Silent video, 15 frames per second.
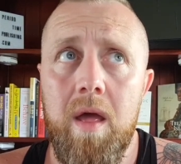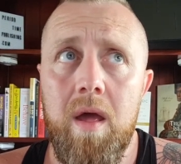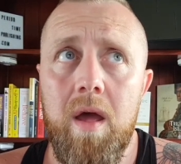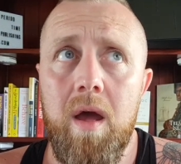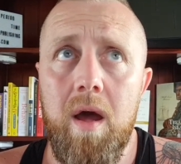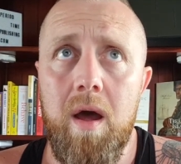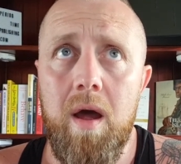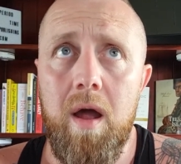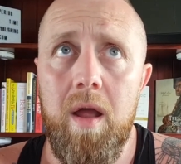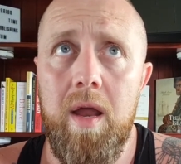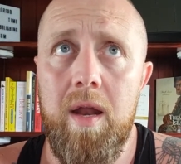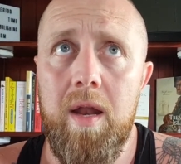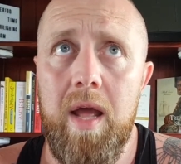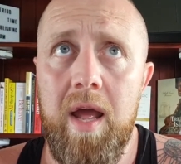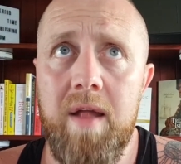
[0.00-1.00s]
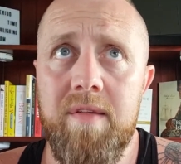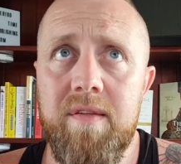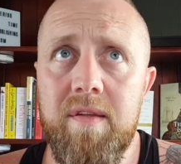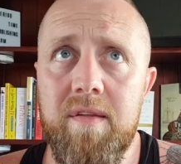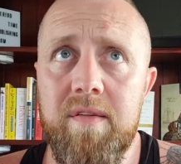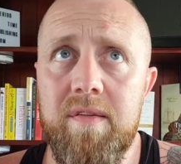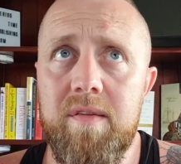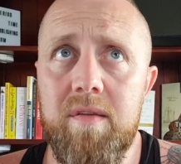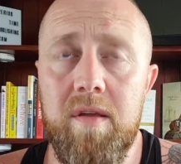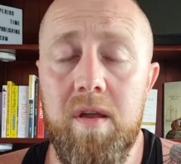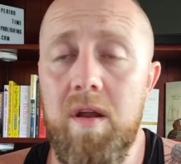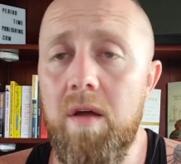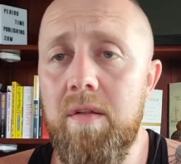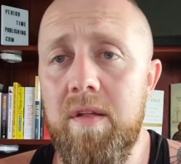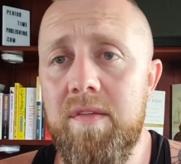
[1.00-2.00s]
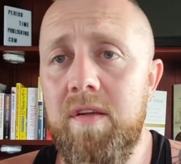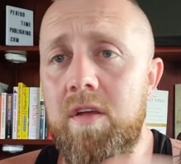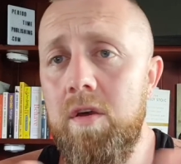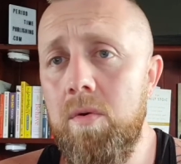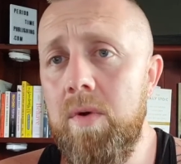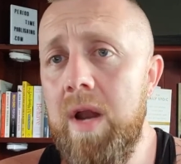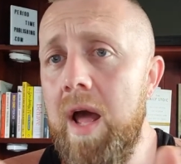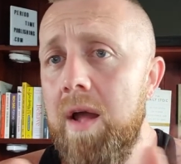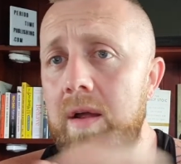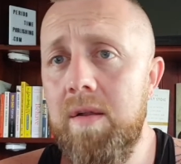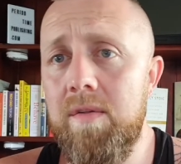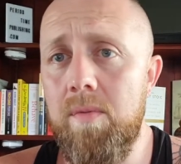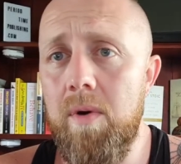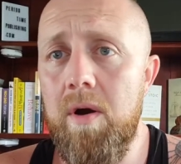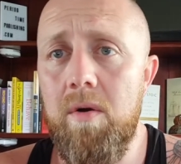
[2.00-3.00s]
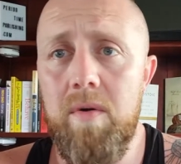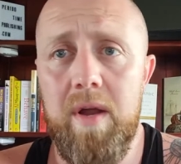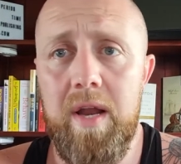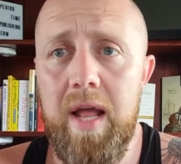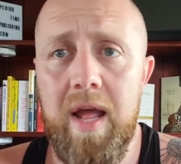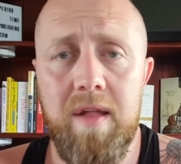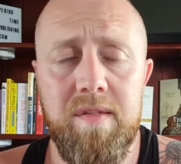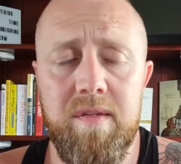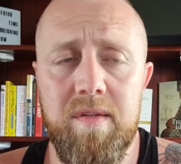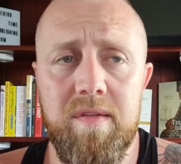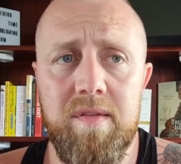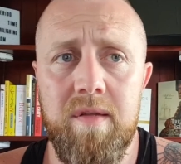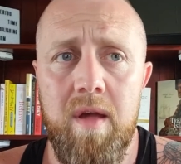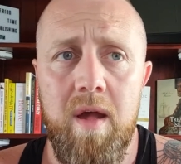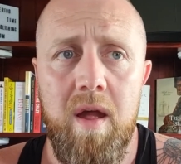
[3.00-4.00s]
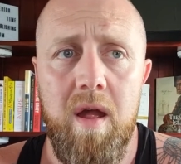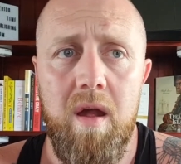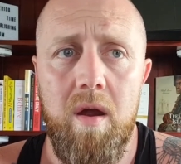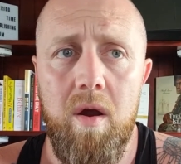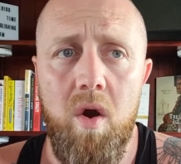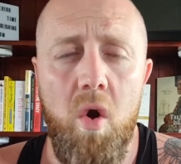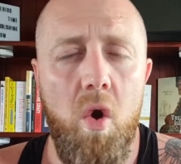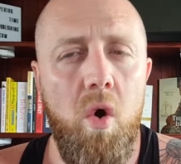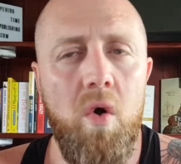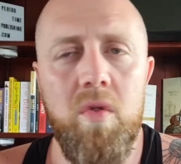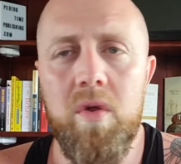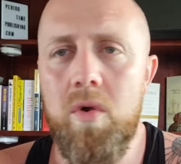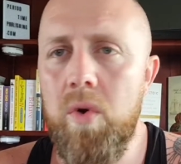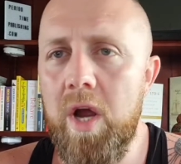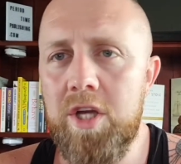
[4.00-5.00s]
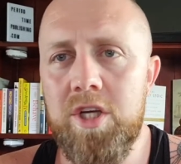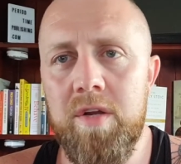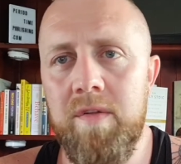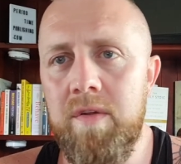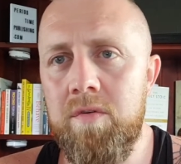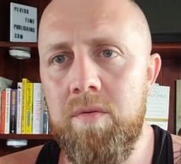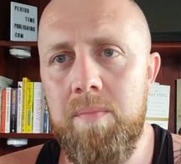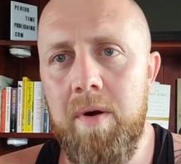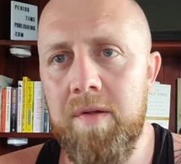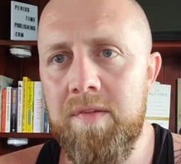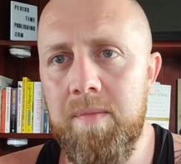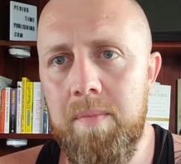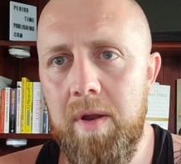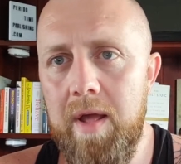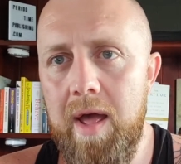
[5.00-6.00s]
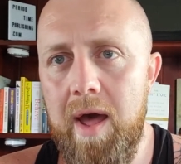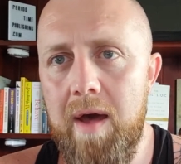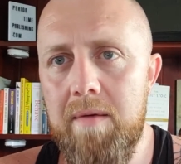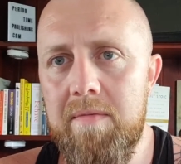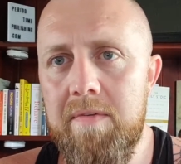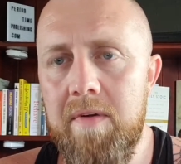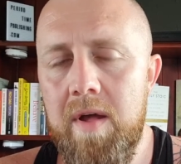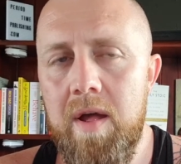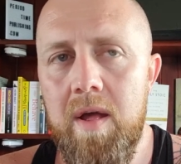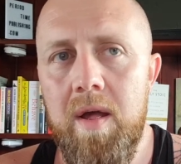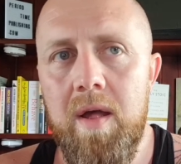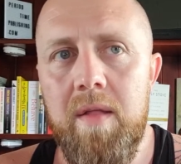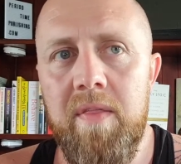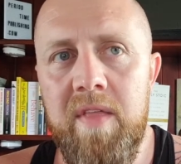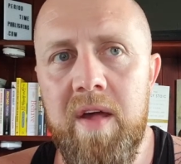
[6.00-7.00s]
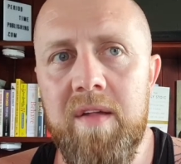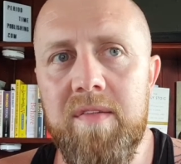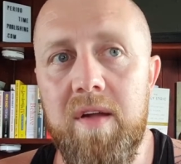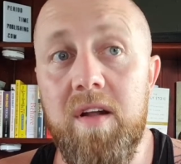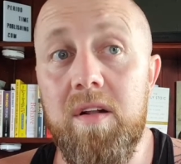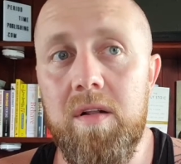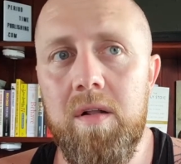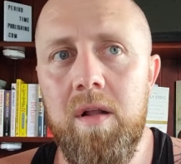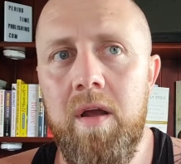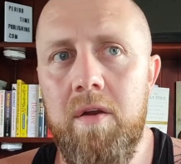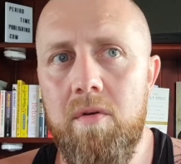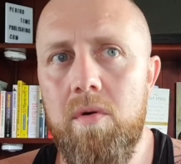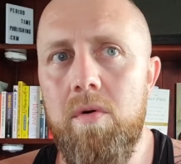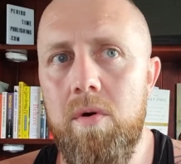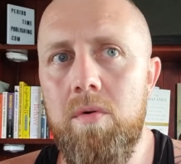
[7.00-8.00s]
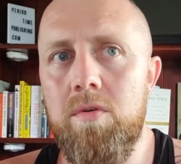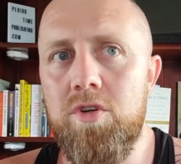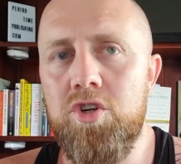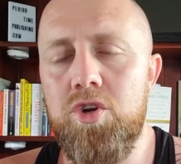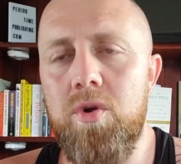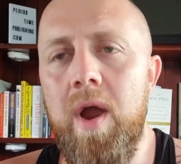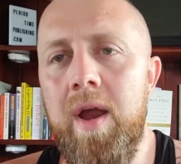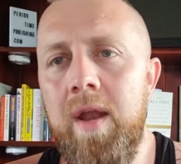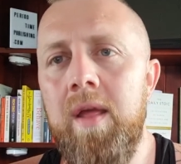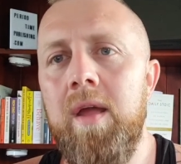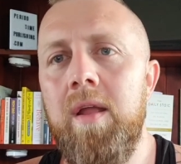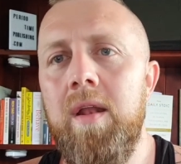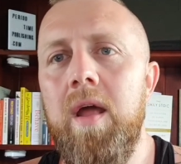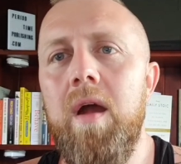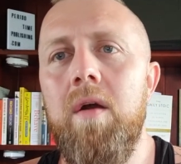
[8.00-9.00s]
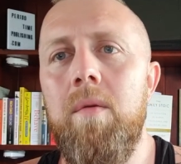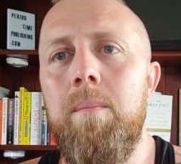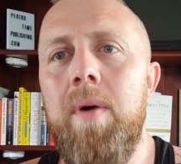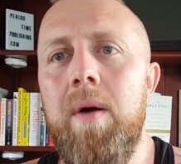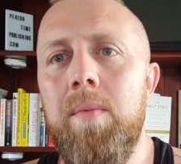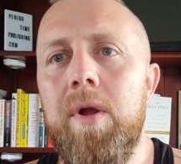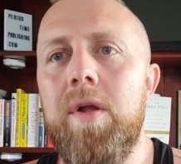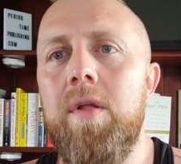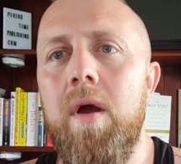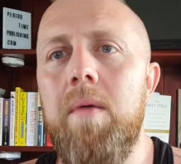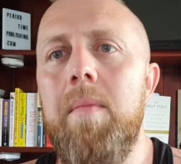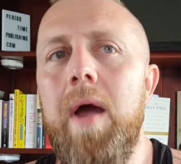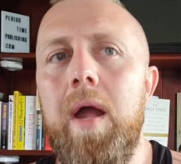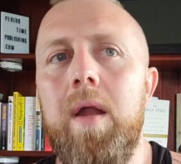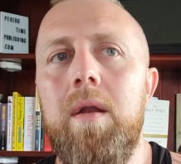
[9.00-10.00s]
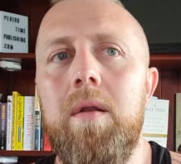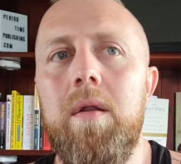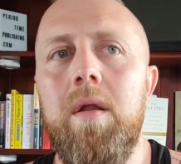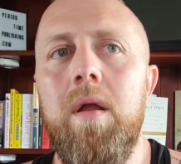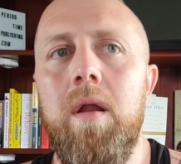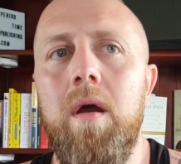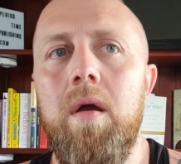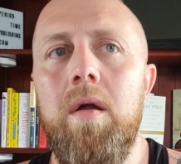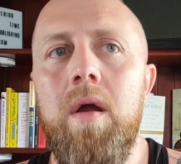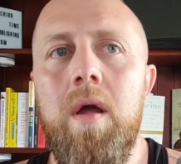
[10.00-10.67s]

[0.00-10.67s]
It answers, you know, there's a Q&A as well. It answers all the questions you could possibly have. There's literal training in there on public domain, you know,